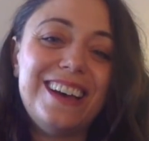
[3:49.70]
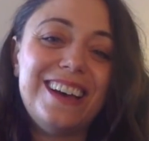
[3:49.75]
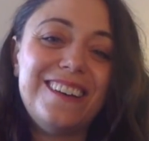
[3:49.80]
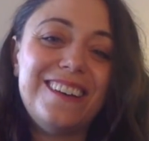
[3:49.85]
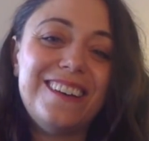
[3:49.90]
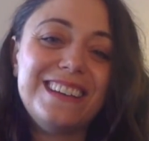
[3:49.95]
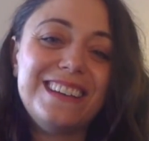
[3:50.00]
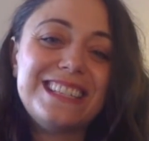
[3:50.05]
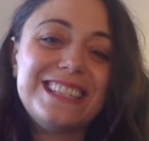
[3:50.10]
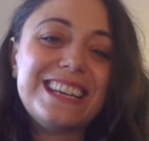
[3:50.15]

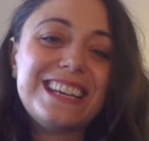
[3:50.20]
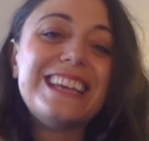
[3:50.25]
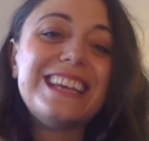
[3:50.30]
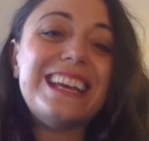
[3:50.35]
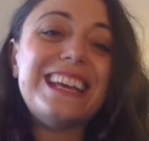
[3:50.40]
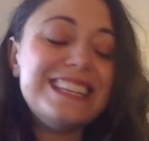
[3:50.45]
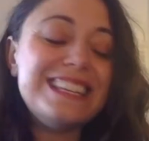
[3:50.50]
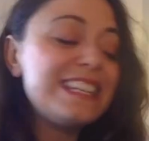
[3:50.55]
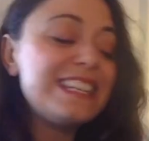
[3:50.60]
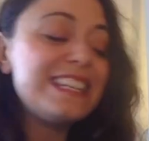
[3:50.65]
Always a good
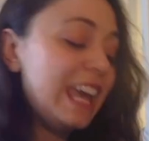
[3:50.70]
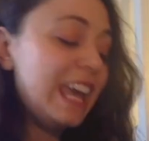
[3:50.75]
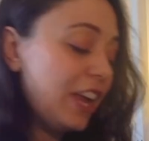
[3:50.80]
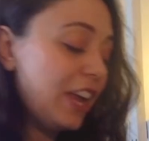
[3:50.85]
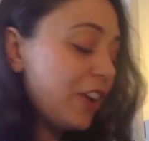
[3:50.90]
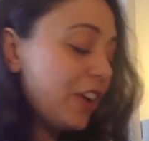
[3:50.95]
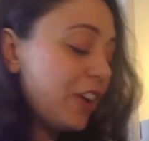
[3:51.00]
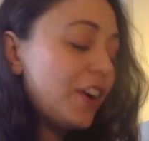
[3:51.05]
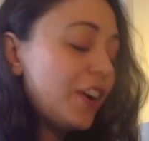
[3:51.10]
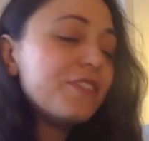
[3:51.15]

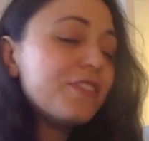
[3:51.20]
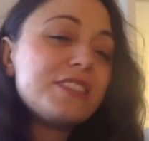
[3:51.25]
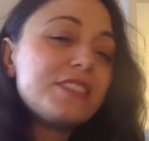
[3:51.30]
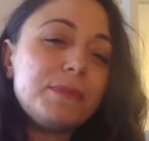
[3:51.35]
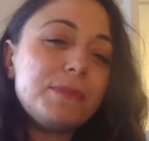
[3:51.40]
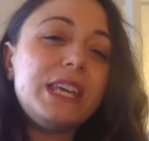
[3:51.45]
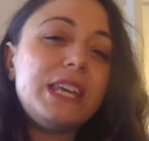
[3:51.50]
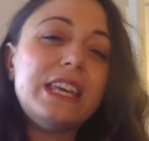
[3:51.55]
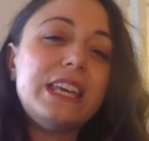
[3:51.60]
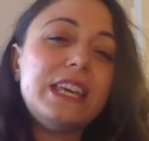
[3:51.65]
indicator of
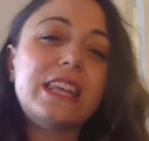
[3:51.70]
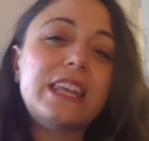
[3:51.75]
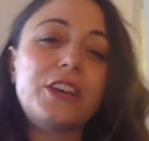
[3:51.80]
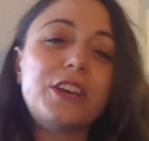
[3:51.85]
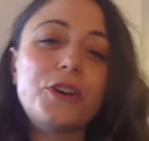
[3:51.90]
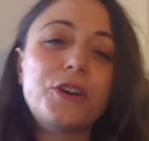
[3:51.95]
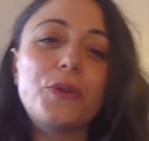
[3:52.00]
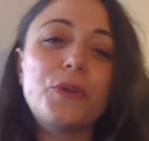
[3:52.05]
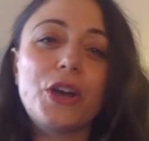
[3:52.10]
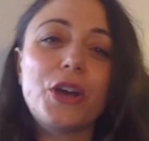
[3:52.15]
some
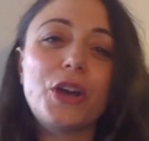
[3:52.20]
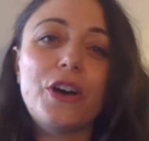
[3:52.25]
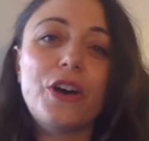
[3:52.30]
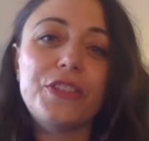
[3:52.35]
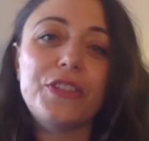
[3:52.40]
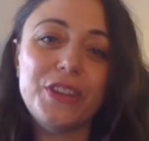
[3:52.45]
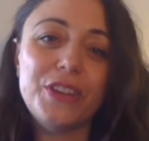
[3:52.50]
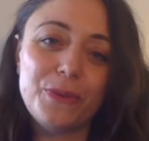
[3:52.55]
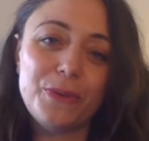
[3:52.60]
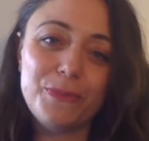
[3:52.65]
healing going
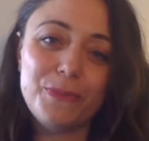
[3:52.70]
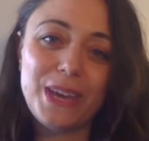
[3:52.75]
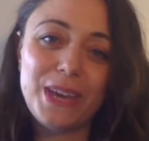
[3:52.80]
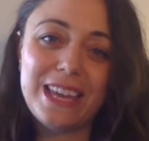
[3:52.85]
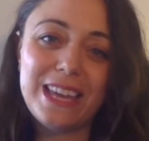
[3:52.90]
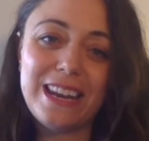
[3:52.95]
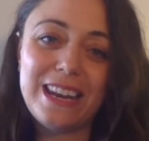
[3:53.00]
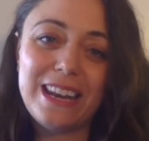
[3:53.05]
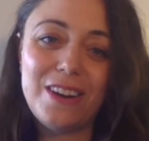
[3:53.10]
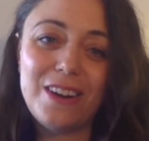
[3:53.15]
on there when we
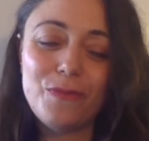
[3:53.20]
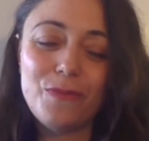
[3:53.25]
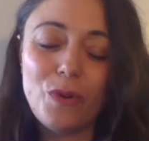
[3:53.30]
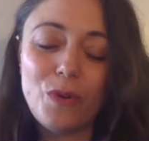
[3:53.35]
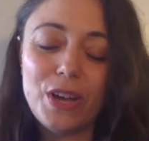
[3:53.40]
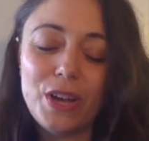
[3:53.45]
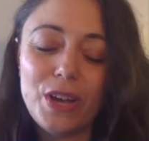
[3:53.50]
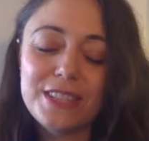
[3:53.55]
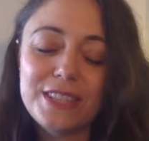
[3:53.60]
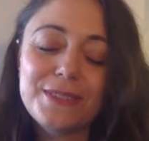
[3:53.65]
get Nine of
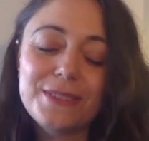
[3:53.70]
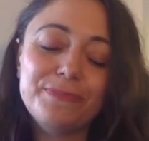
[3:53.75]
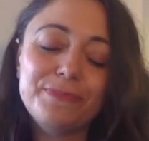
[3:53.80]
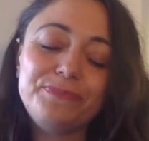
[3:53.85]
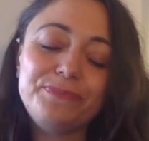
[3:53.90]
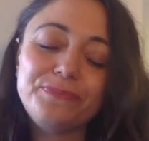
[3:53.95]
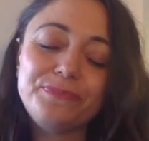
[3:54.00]
Wands.